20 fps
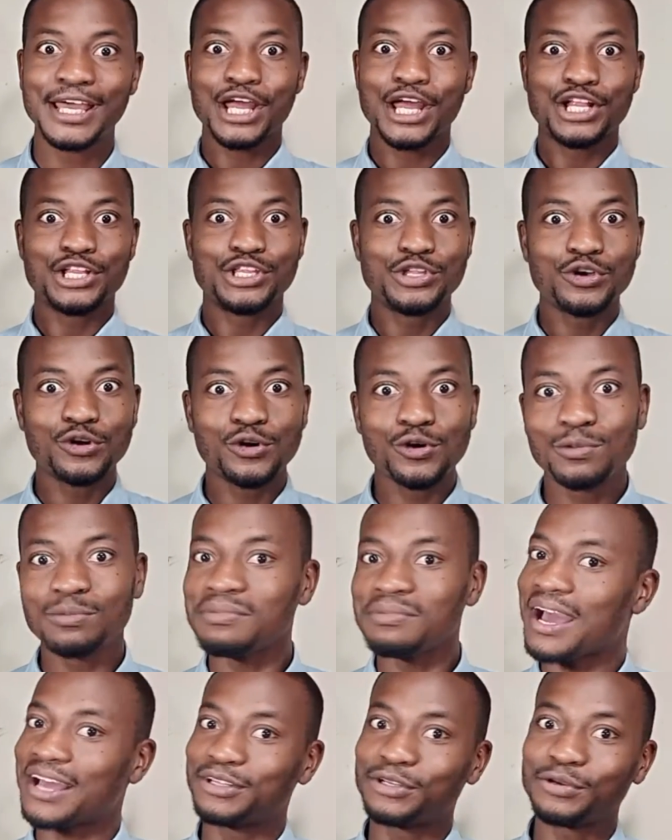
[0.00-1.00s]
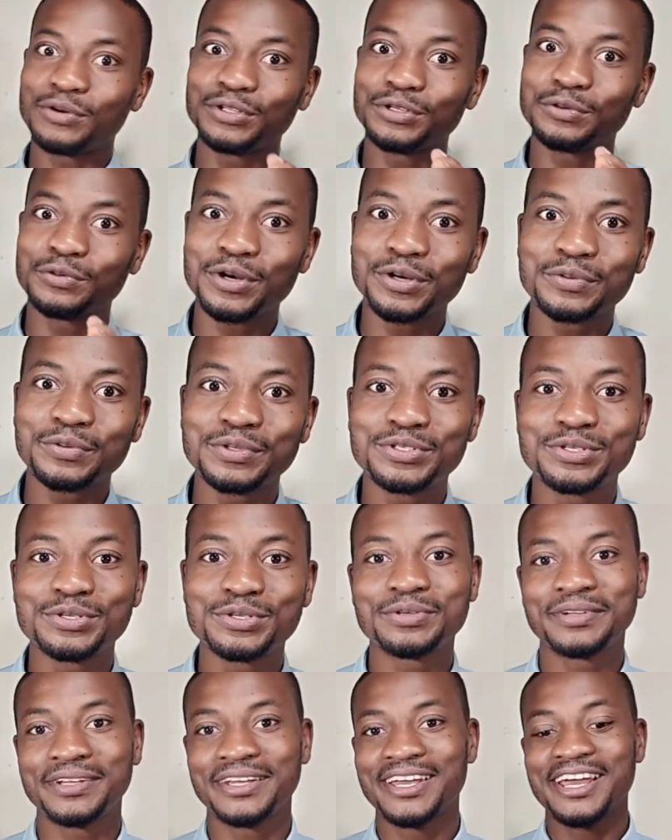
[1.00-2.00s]
No, I don't want to work with
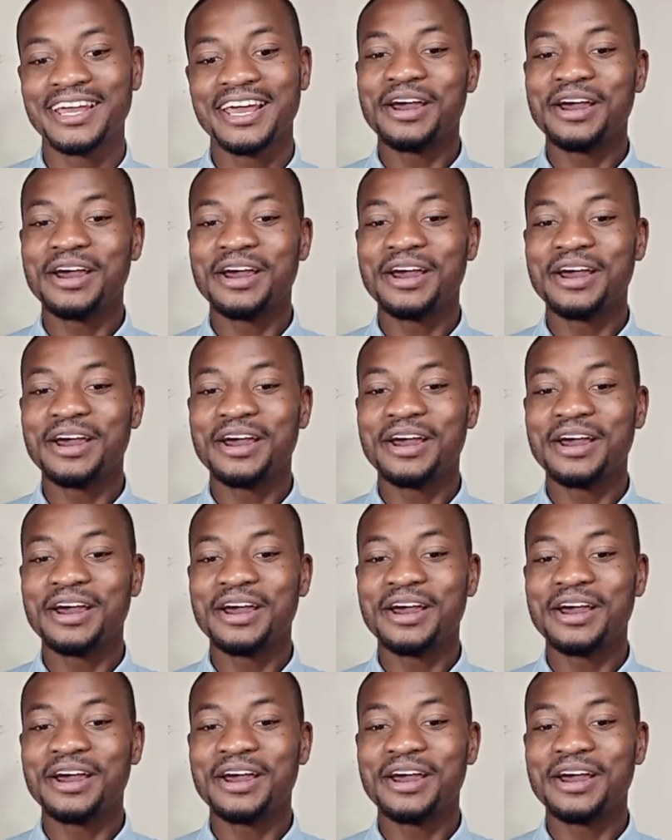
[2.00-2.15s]
you.